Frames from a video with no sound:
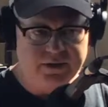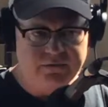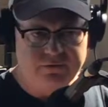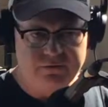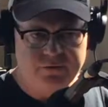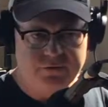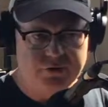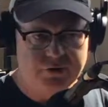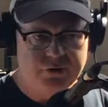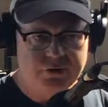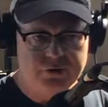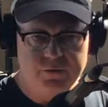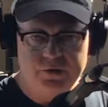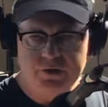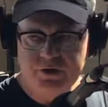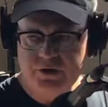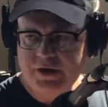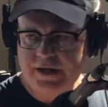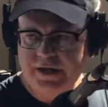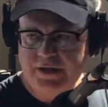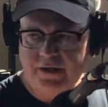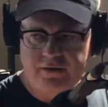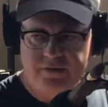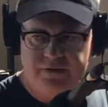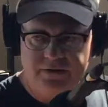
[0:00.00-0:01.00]
for George
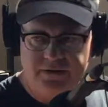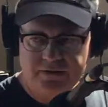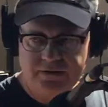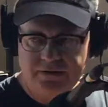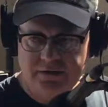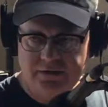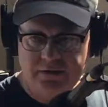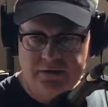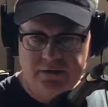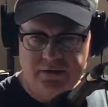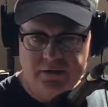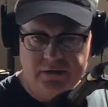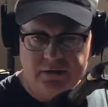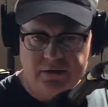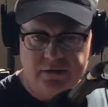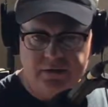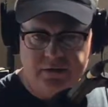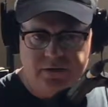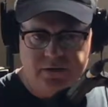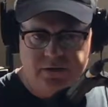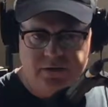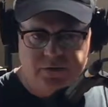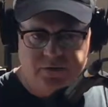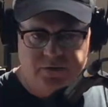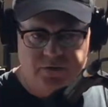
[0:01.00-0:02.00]
Harrison,
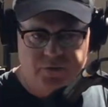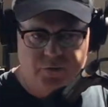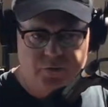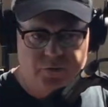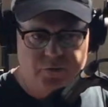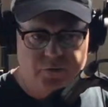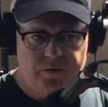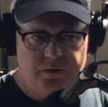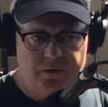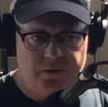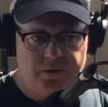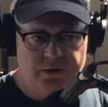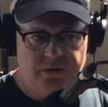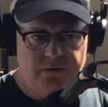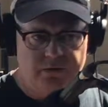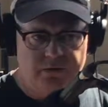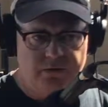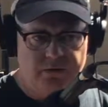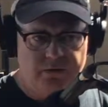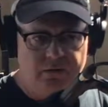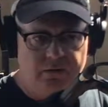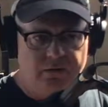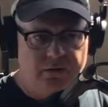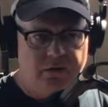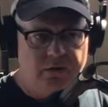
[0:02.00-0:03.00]
for
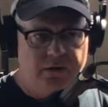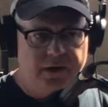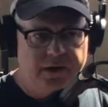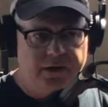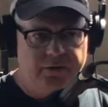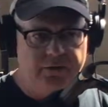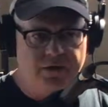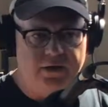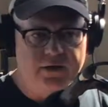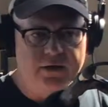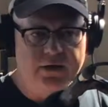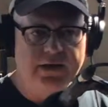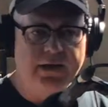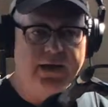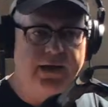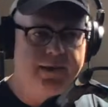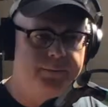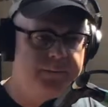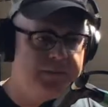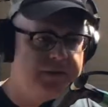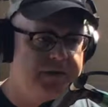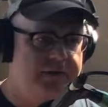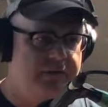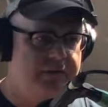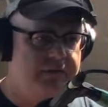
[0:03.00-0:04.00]
Eric
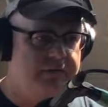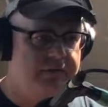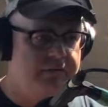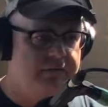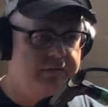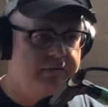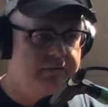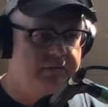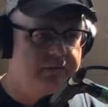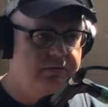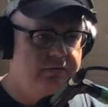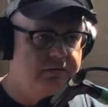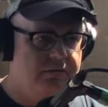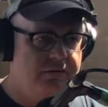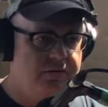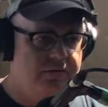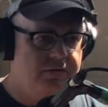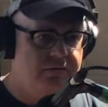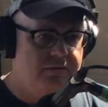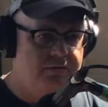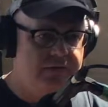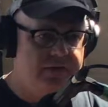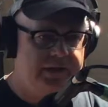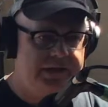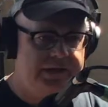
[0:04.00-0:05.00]
Clapton,
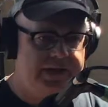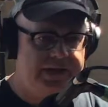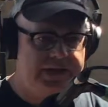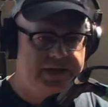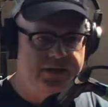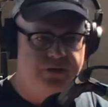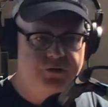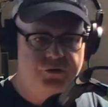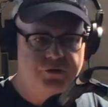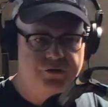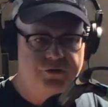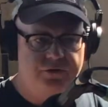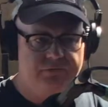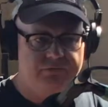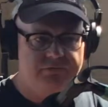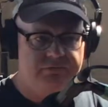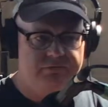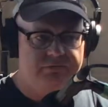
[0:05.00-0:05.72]
The Edge,